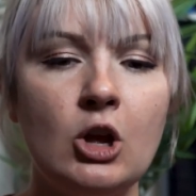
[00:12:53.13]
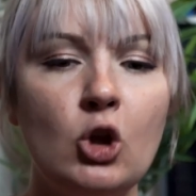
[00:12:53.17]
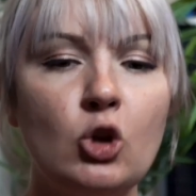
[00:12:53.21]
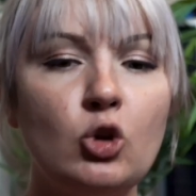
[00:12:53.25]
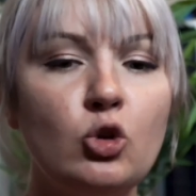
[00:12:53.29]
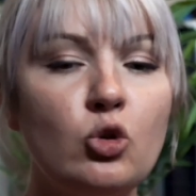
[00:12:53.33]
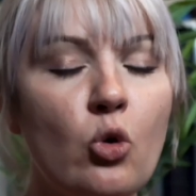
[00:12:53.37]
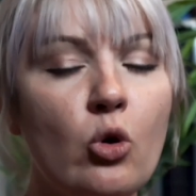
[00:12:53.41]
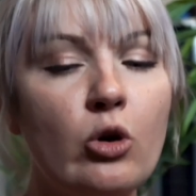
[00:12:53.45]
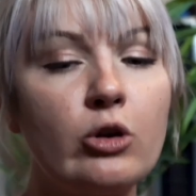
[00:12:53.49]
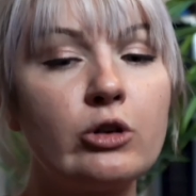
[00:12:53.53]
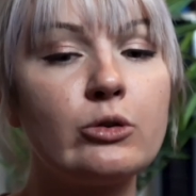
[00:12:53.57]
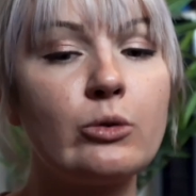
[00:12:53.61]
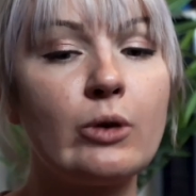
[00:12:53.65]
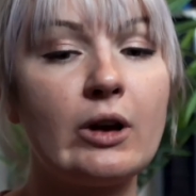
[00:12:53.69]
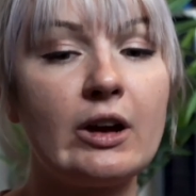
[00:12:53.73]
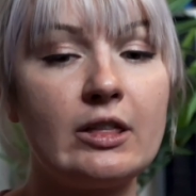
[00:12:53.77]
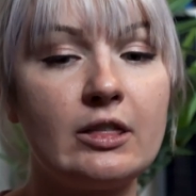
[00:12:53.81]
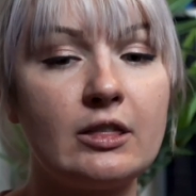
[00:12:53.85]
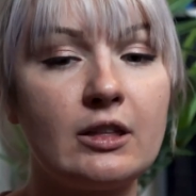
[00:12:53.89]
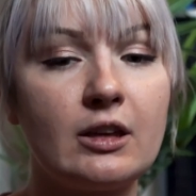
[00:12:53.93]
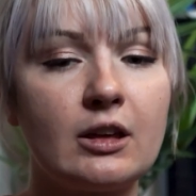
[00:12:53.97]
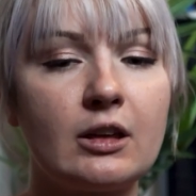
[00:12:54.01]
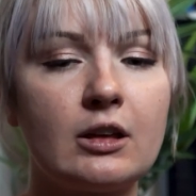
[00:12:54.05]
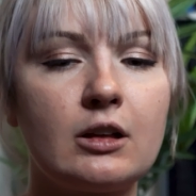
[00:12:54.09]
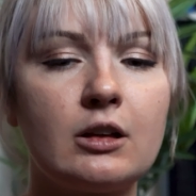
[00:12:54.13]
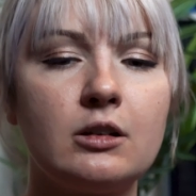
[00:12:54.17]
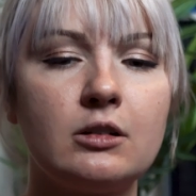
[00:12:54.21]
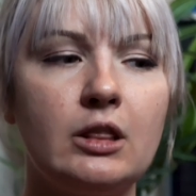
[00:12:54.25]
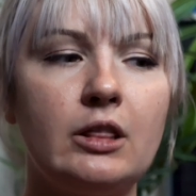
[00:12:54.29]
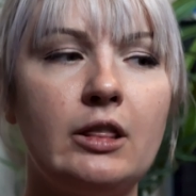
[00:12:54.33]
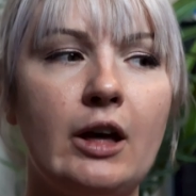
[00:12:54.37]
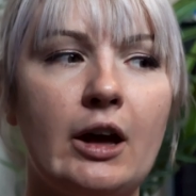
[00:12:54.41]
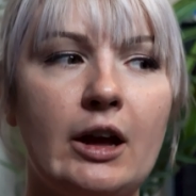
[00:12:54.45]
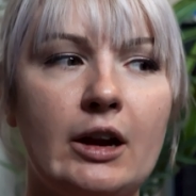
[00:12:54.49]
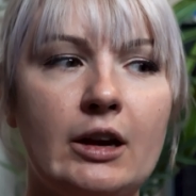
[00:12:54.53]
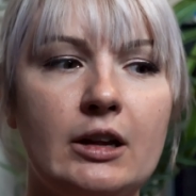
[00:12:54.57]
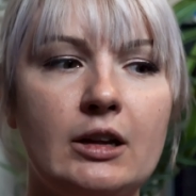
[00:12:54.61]
Nor do I think
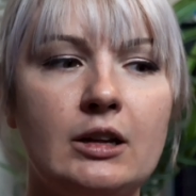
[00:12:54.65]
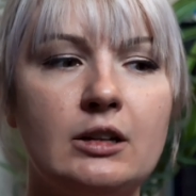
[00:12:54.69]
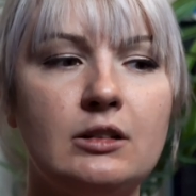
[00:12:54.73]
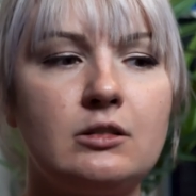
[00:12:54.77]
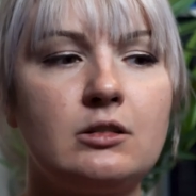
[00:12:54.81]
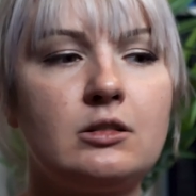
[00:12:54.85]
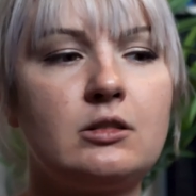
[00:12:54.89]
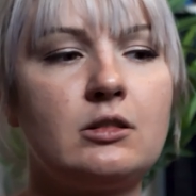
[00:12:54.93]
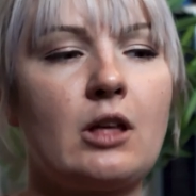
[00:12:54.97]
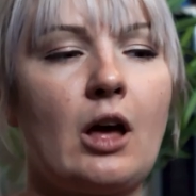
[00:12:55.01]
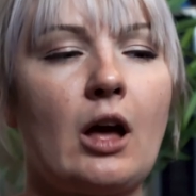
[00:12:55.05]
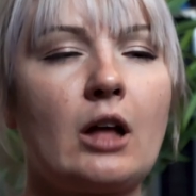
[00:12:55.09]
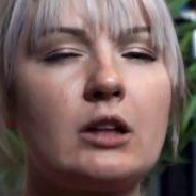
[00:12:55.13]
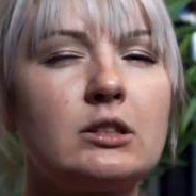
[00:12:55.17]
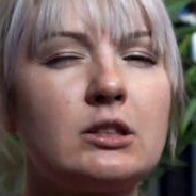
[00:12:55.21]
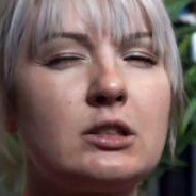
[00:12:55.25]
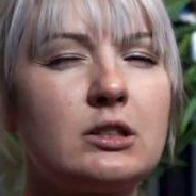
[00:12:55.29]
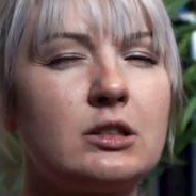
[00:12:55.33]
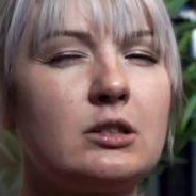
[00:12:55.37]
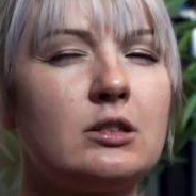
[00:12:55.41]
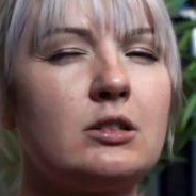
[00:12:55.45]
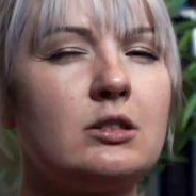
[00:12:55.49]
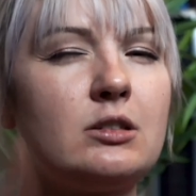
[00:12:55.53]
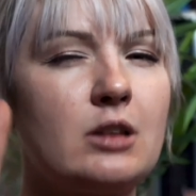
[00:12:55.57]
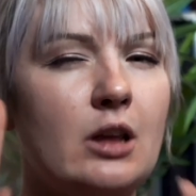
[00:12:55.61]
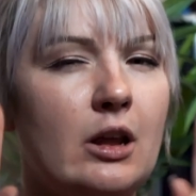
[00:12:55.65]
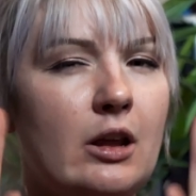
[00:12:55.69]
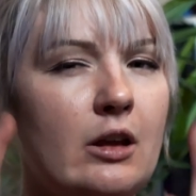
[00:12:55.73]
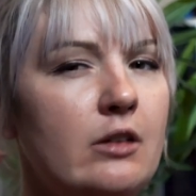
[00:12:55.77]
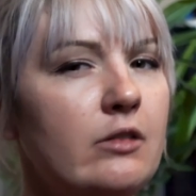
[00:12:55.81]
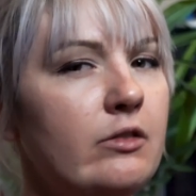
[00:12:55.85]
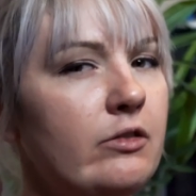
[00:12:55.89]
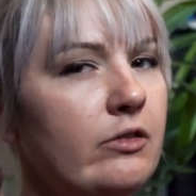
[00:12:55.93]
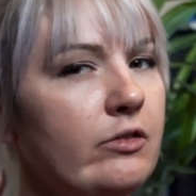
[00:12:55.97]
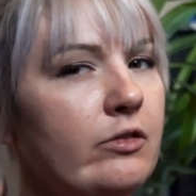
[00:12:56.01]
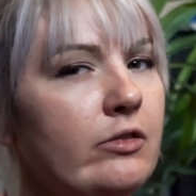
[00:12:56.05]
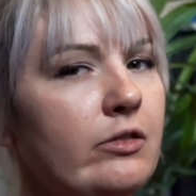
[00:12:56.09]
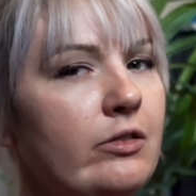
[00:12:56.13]
that it's that
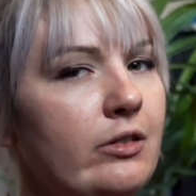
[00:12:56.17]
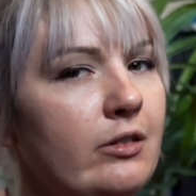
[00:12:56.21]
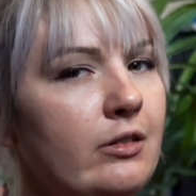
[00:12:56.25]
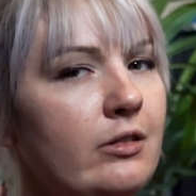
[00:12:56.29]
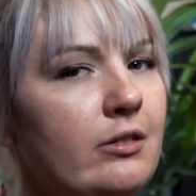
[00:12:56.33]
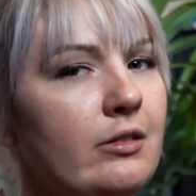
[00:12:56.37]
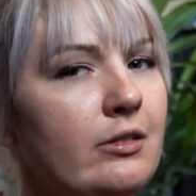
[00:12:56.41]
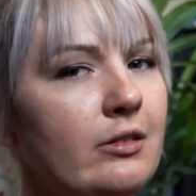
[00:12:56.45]
safe.